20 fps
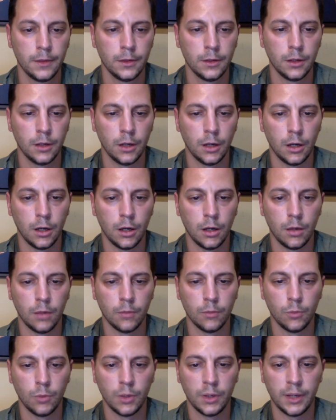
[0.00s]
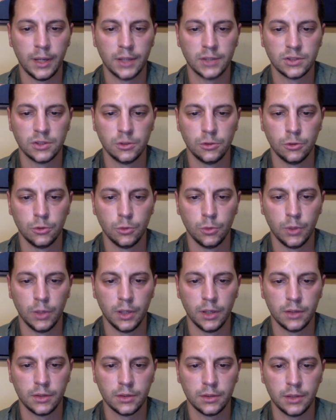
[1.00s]
One has to do
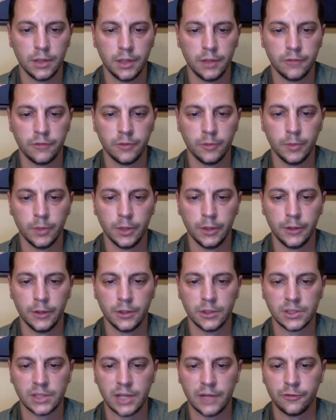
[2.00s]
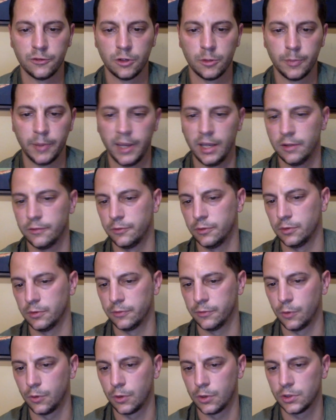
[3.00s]
with Infamiliars after a painful
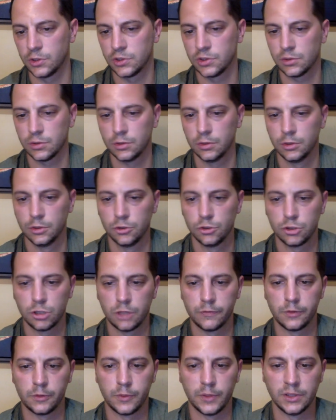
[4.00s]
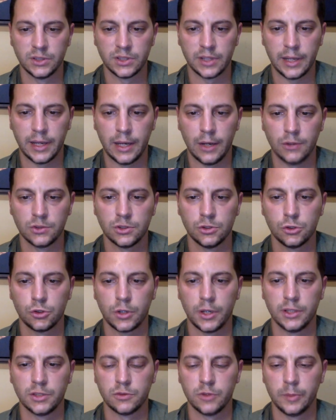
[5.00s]
divorce. Trevor rents a house and
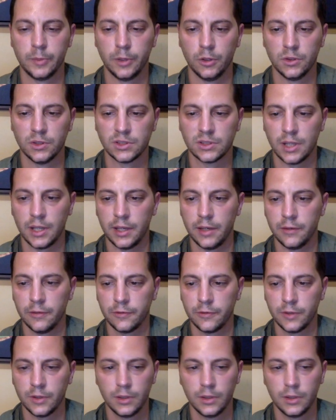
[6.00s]
tries to rebuild his life.